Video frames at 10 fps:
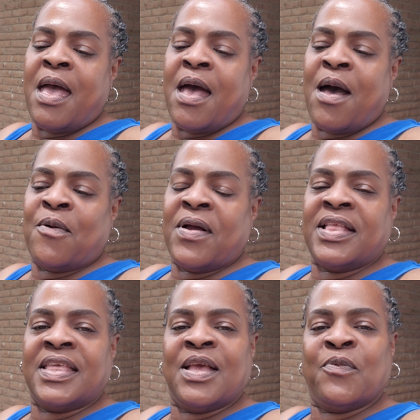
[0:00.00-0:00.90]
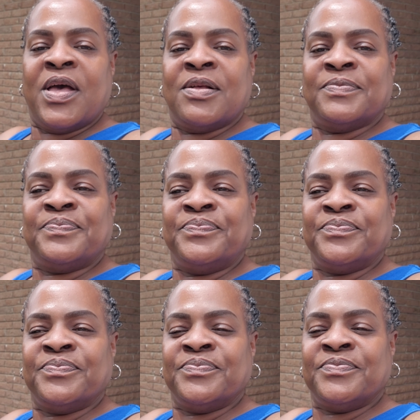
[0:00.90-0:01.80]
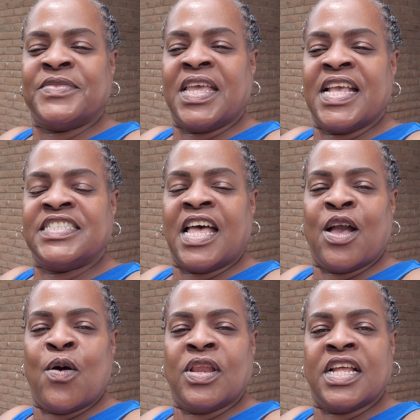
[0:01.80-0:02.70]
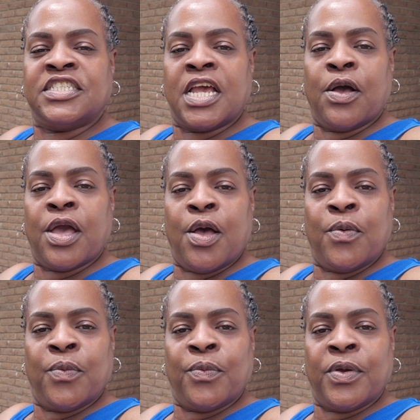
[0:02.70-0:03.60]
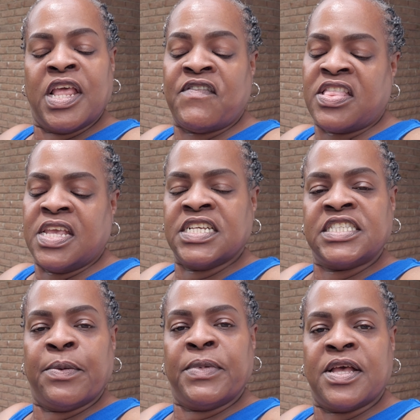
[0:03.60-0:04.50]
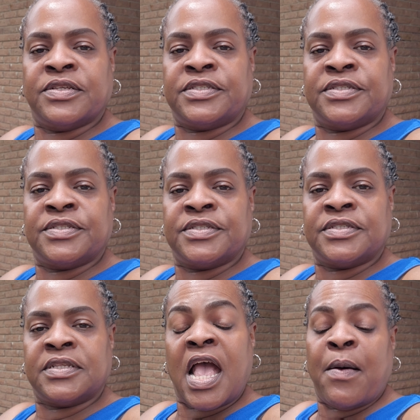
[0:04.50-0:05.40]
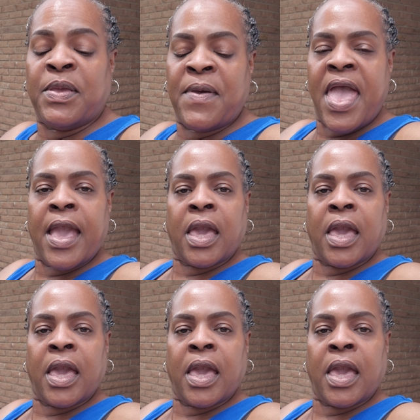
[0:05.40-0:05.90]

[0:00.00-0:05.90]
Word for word: all right then well i guess i'm gonna let y'all go and if i think of something else i'll be back